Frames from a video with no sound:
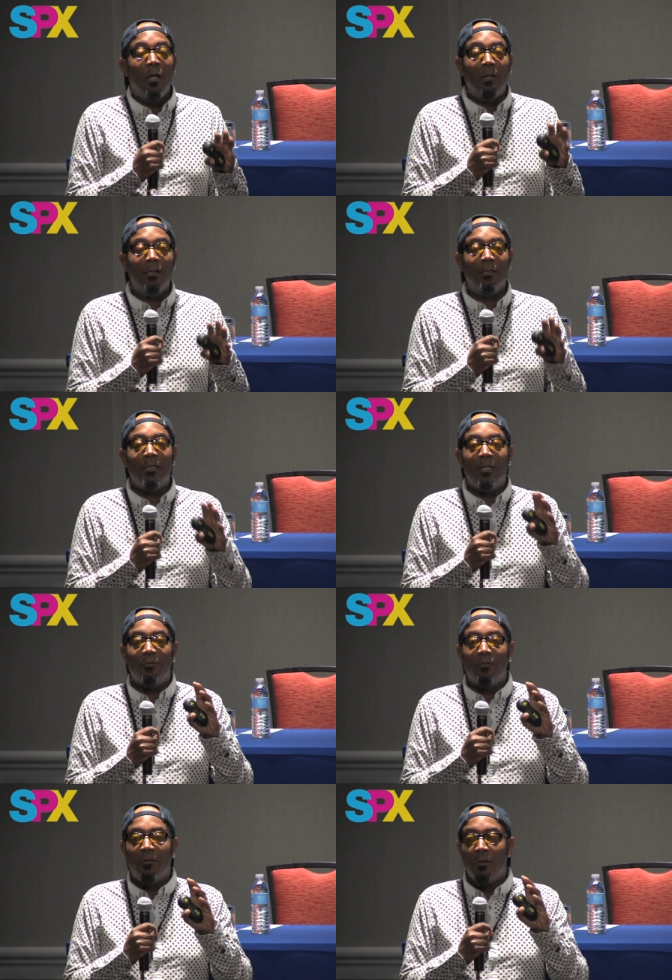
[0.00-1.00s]

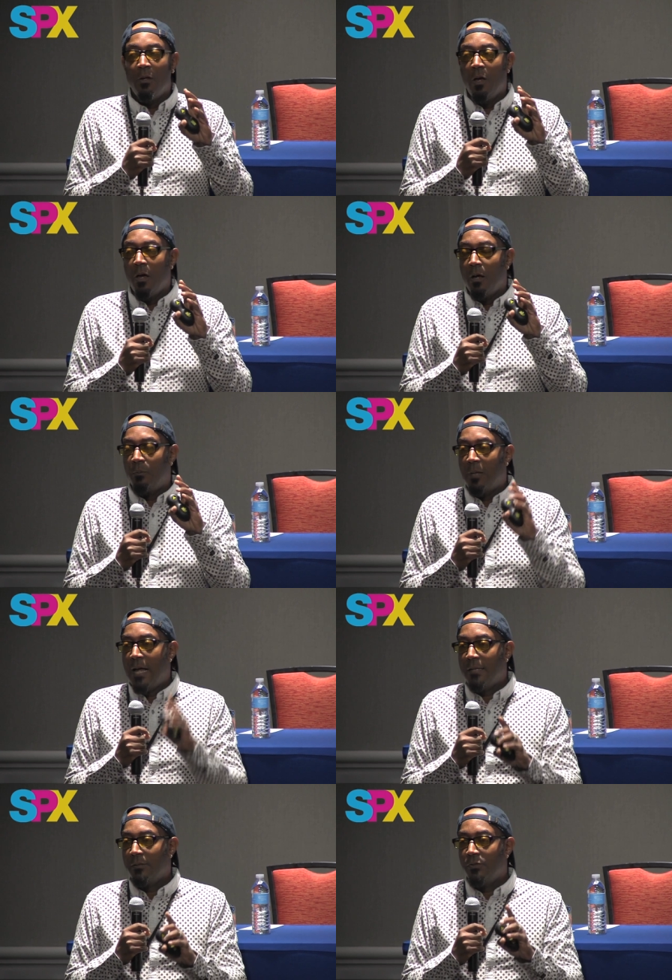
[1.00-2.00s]
if
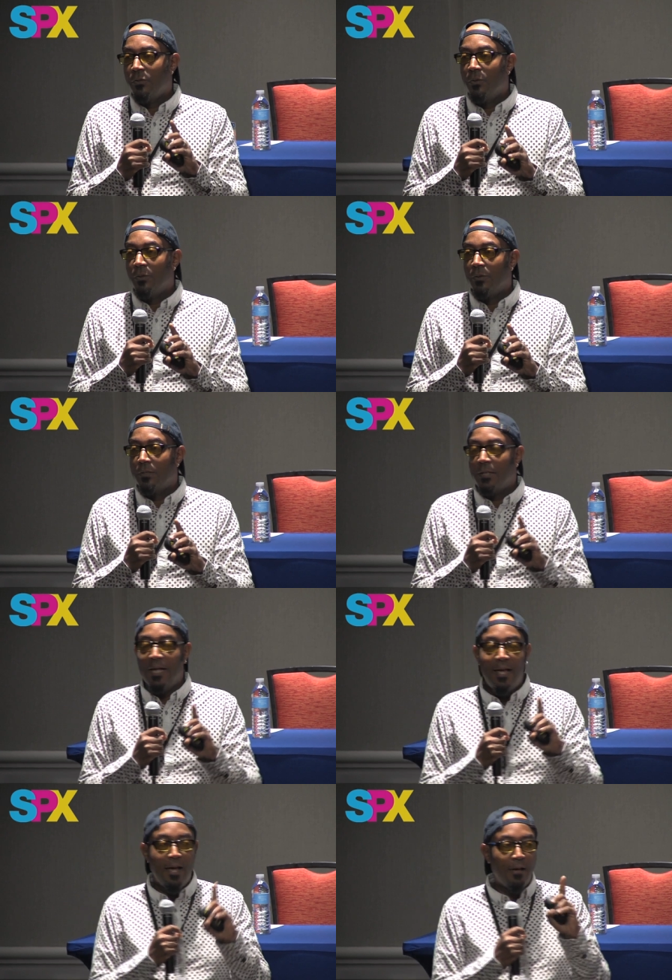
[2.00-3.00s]
black students
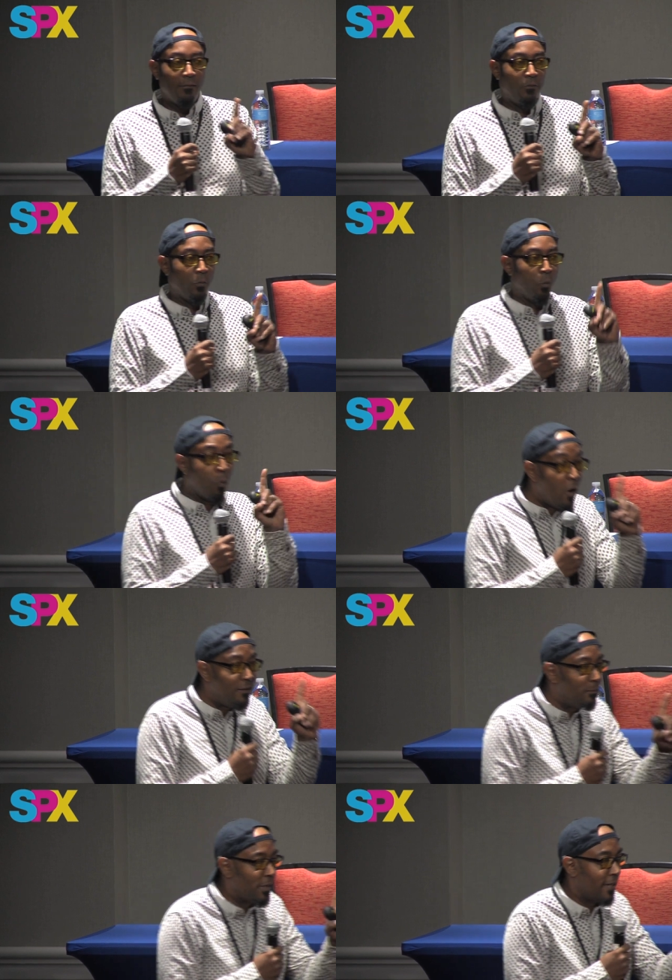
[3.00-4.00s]
have
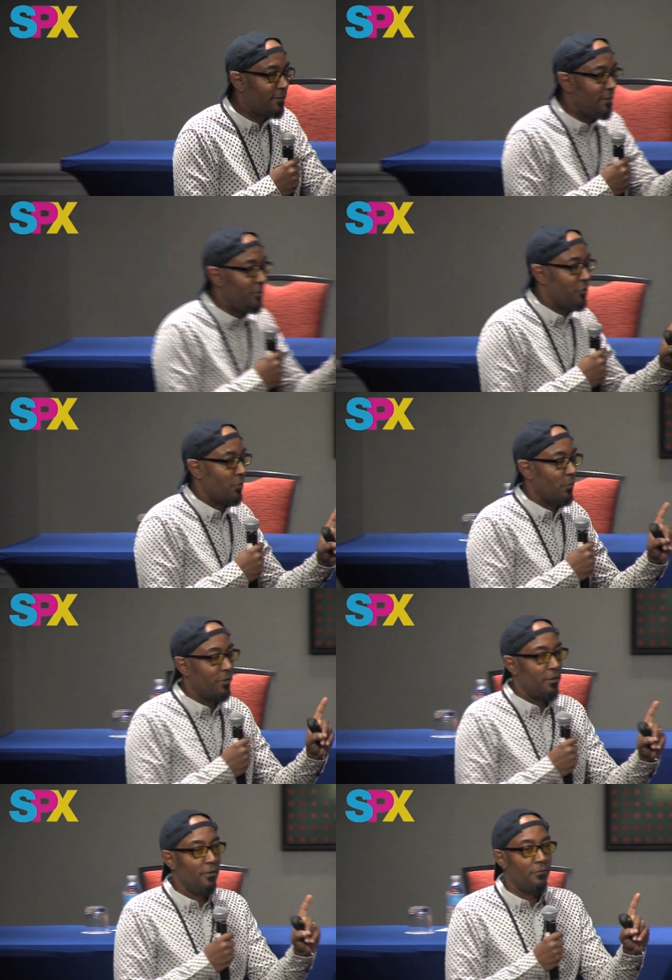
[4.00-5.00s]
one black teacher
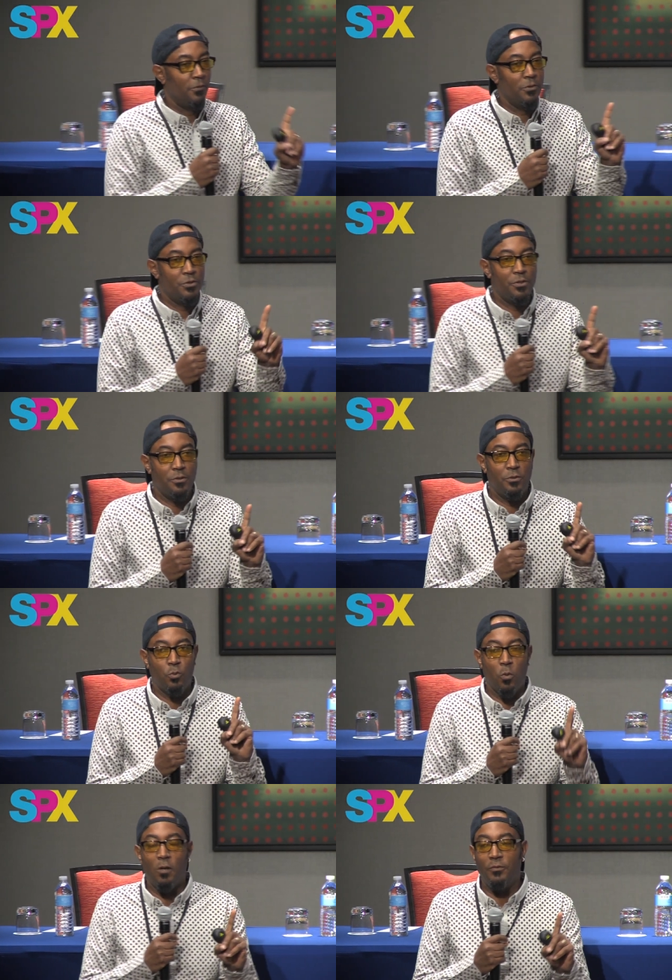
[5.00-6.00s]
within the first
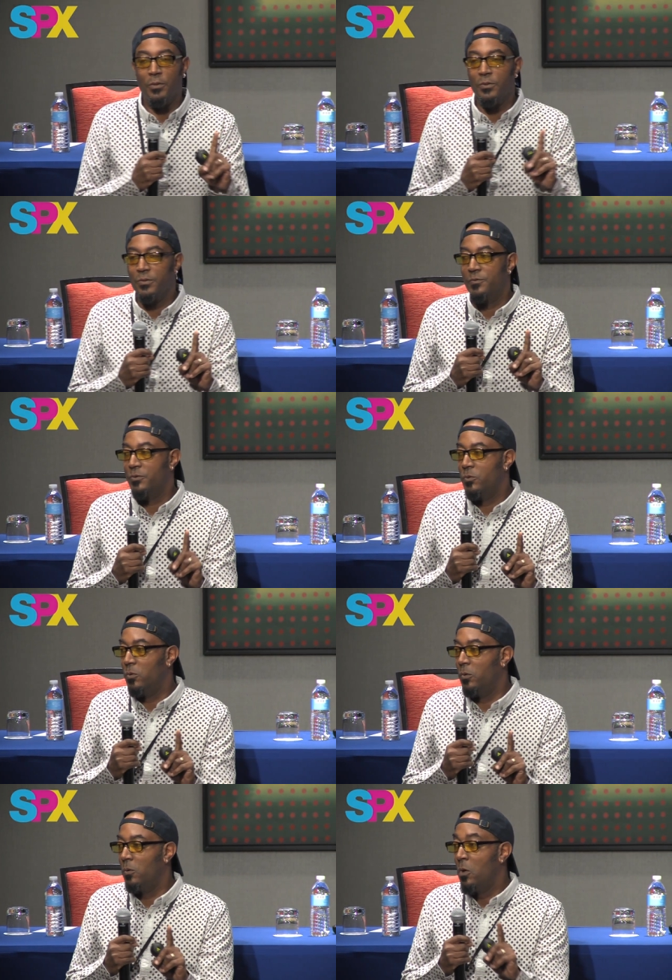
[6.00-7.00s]
12 years of
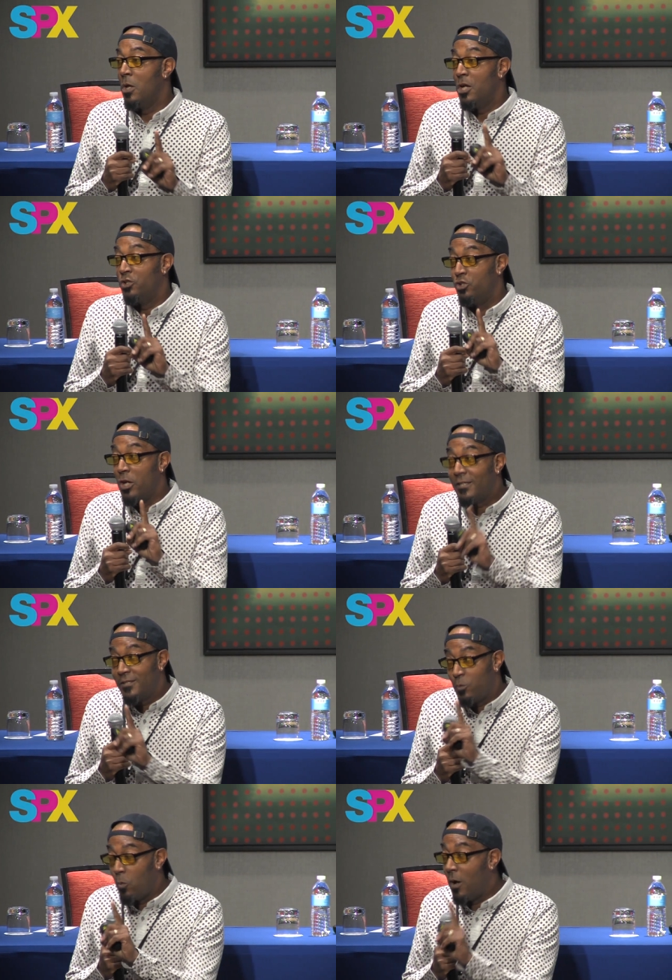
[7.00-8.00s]
school,
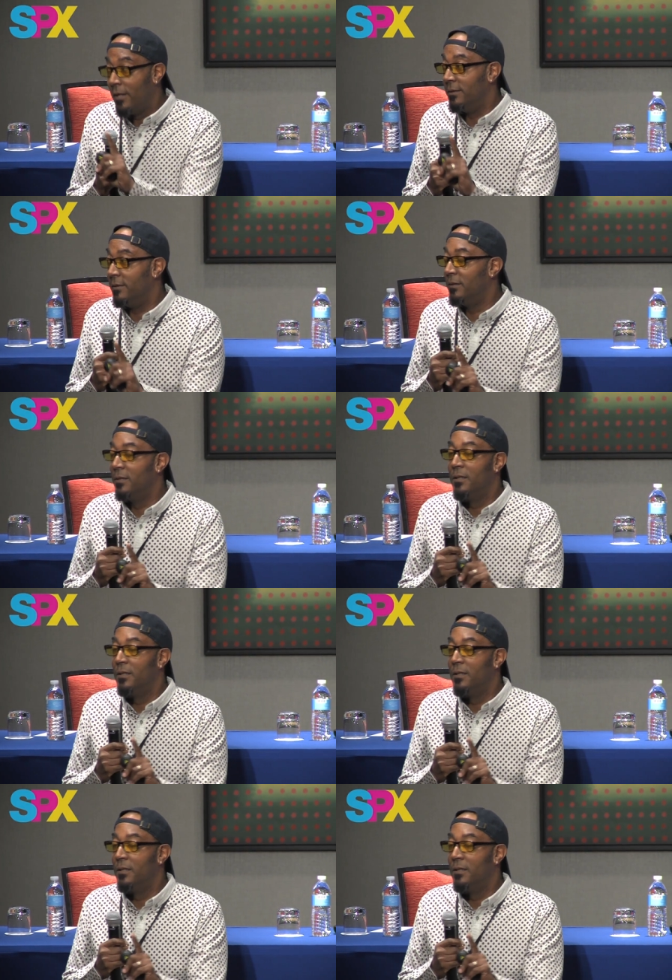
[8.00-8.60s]
just one,